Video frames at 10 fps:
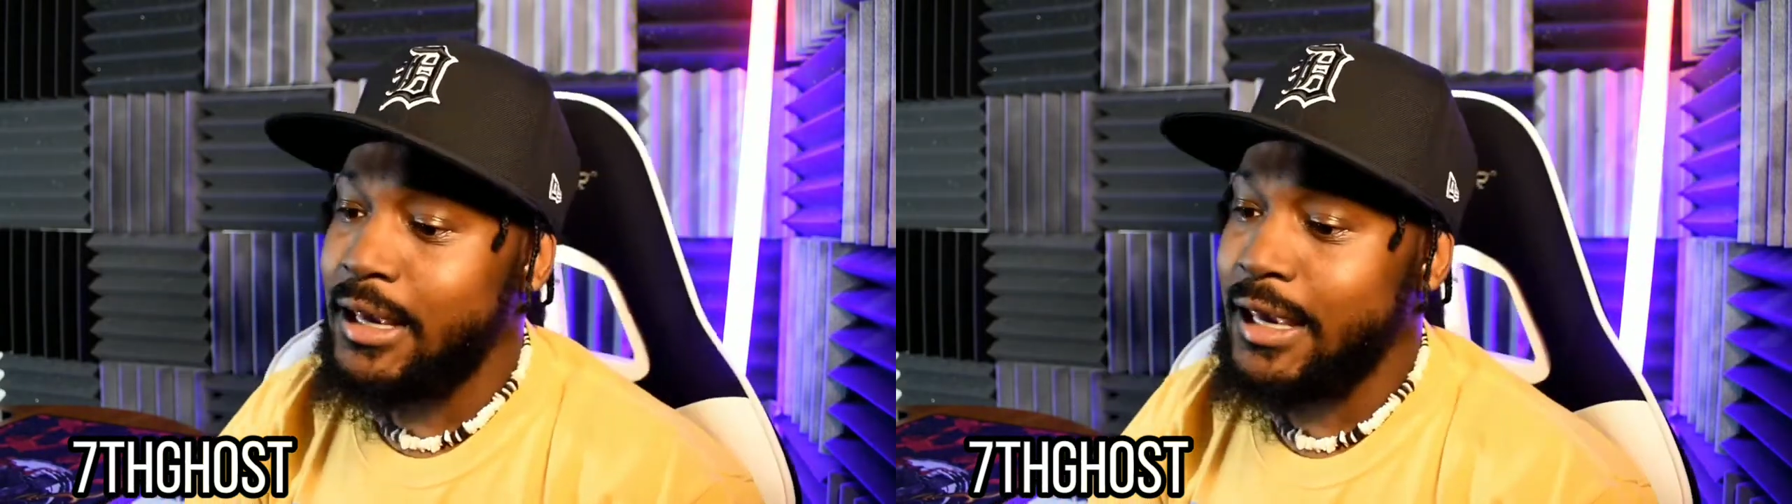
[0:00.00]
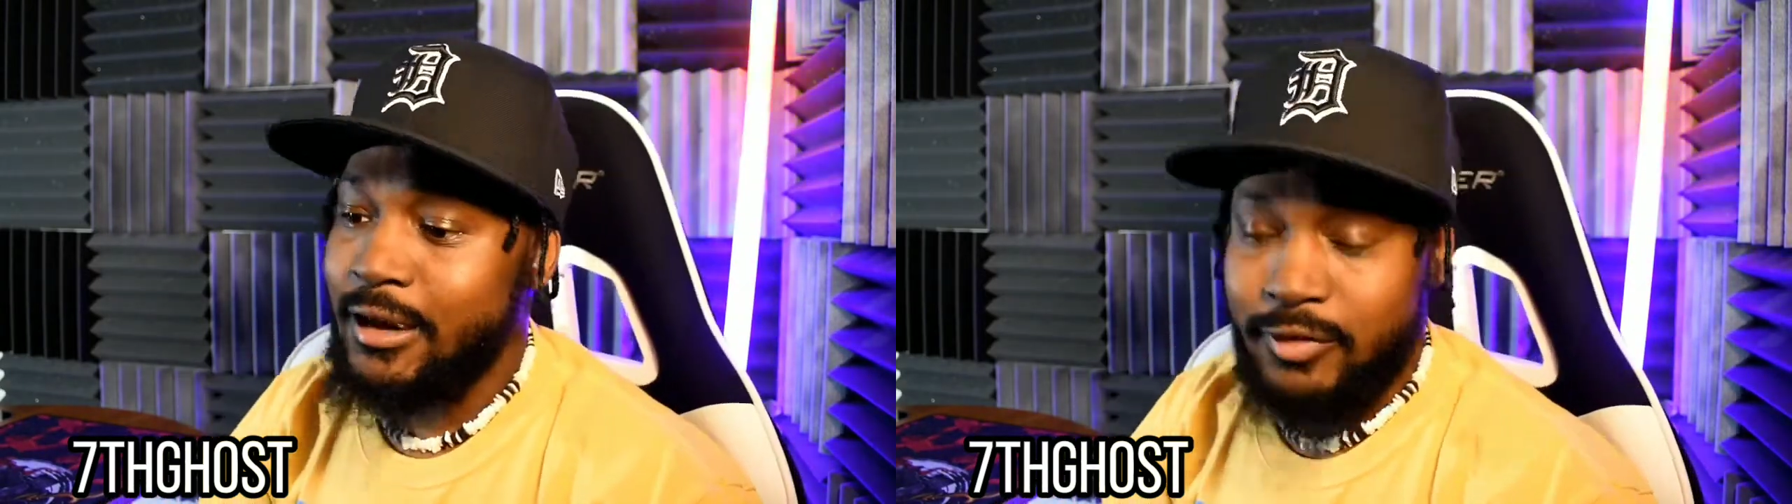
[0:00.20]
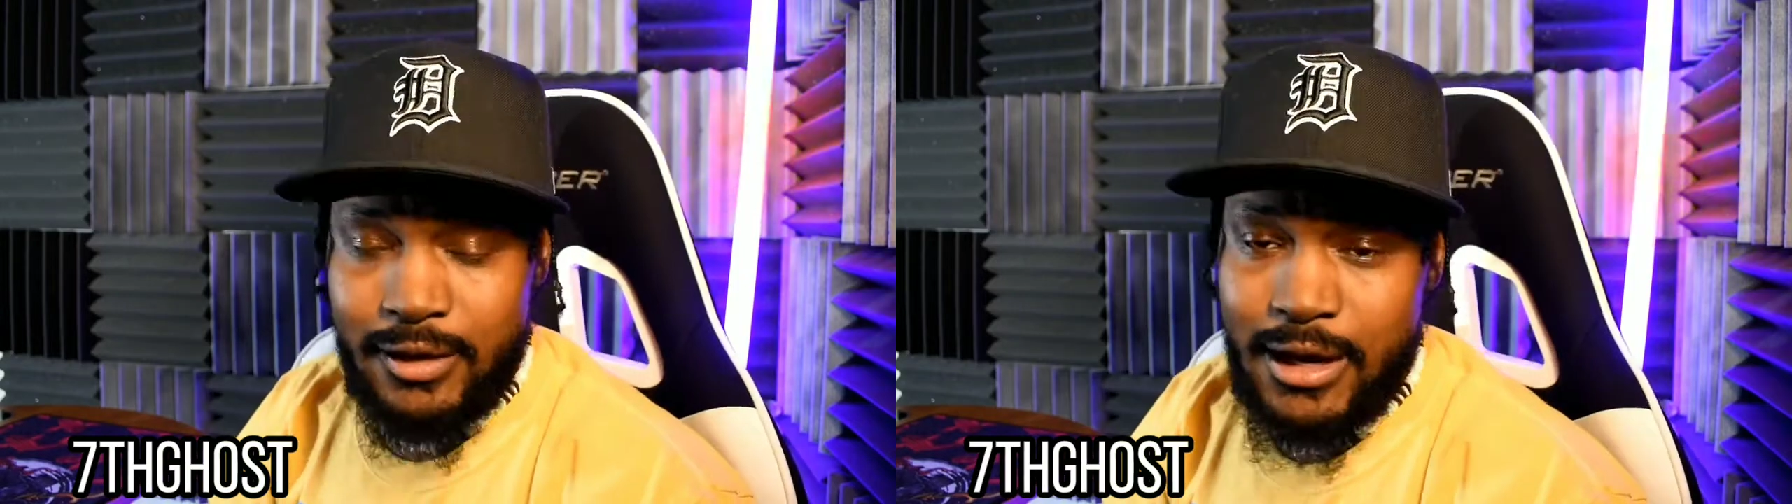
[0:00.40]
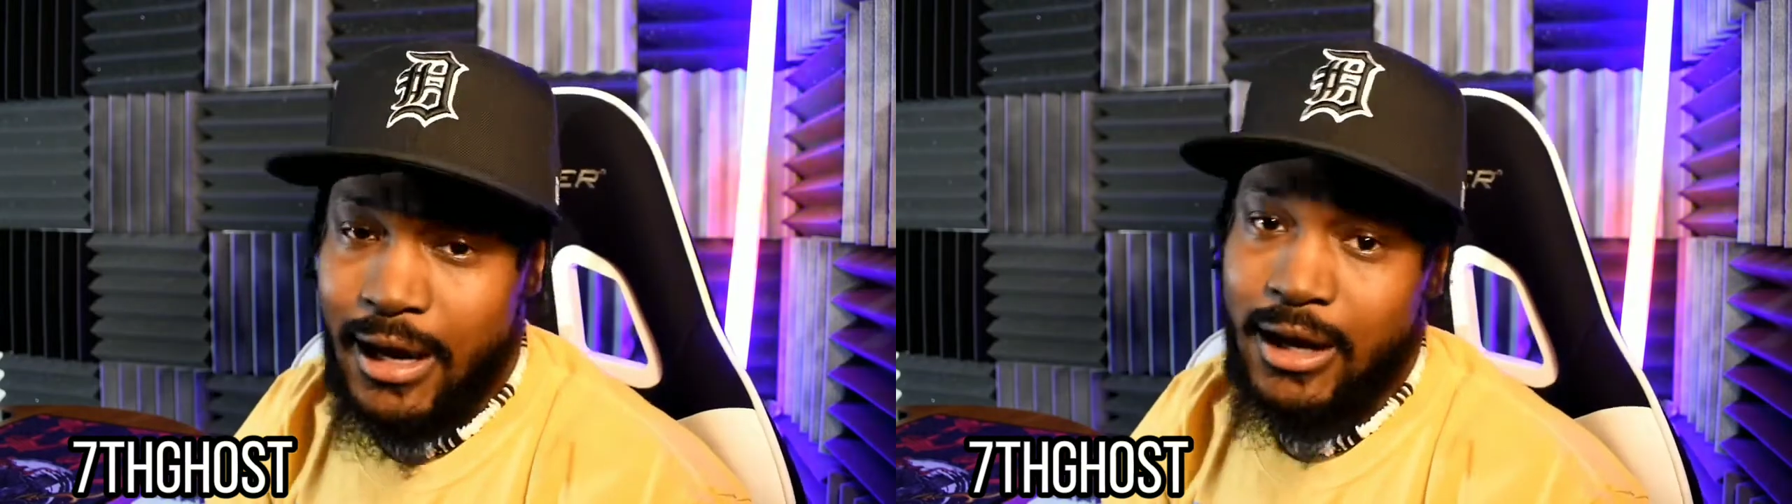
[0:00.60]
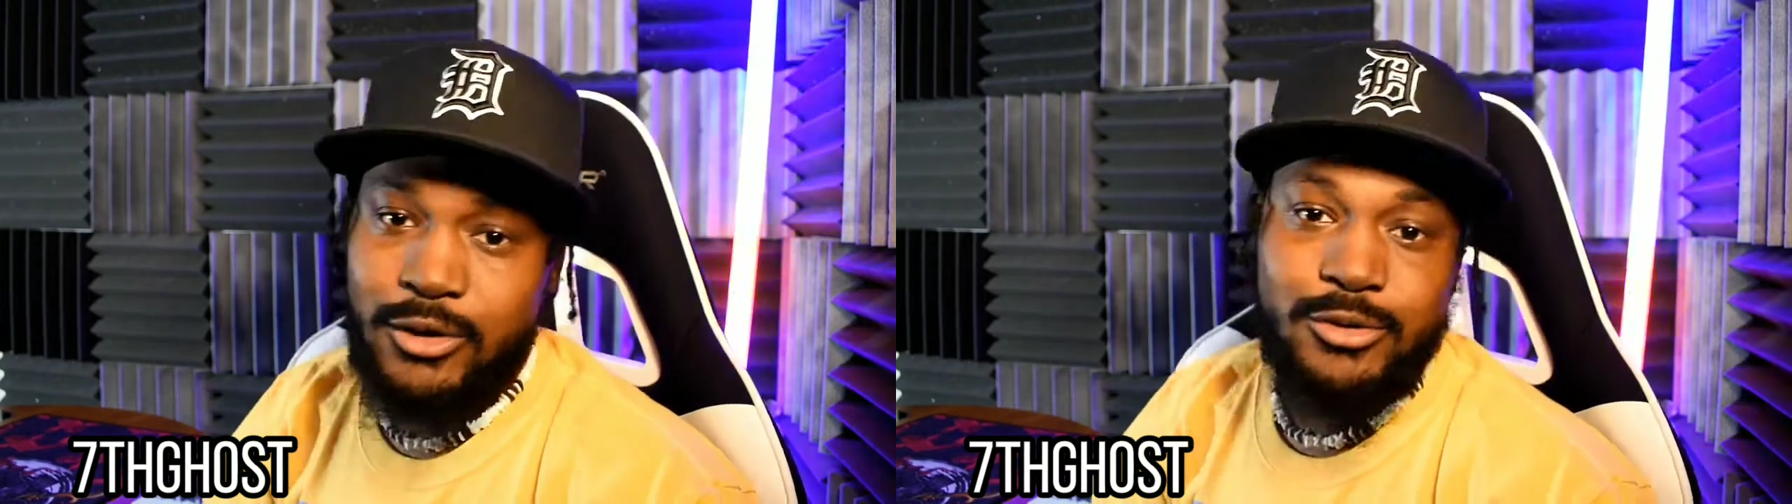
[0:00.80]
Even the
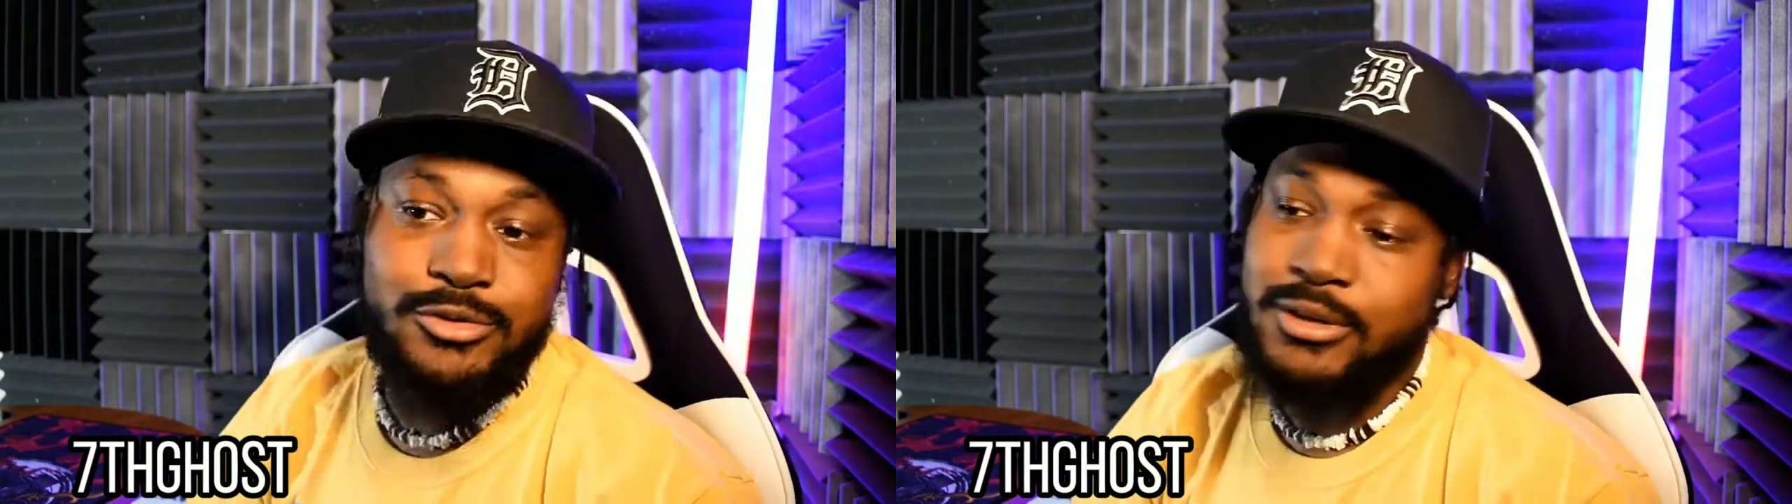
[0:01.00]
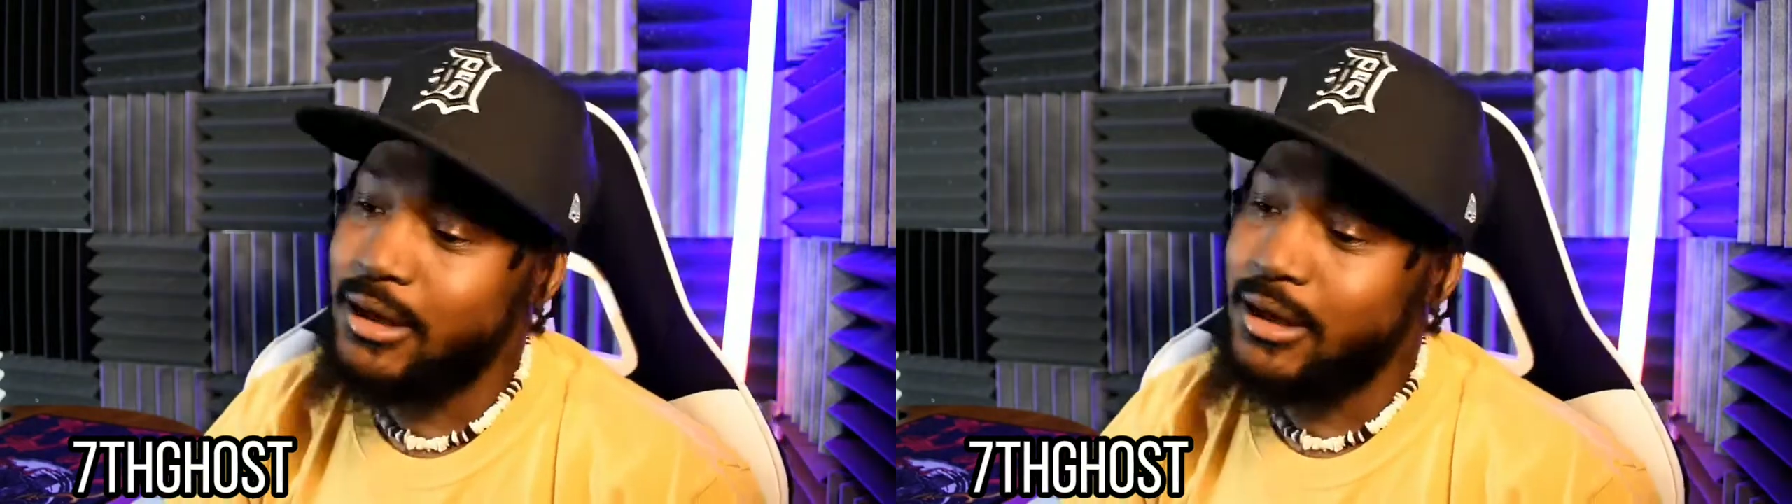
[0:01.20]
haters,